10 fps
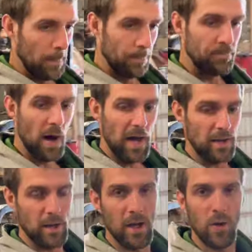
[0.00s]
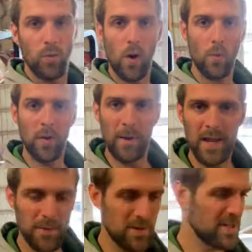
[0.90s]
But what we made
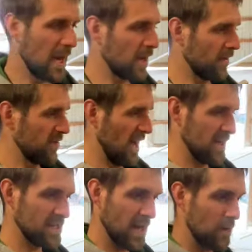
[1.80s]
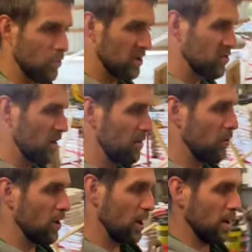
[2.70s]
the mistake of last time was we
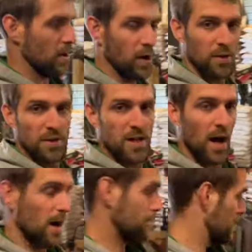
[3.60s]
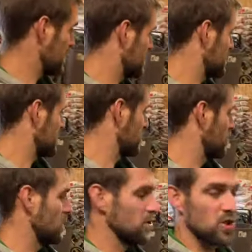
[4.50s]
put in all the top pieces too,
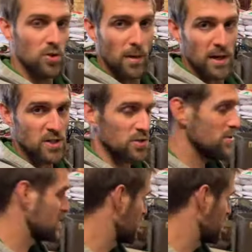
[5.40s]
the 2x2s.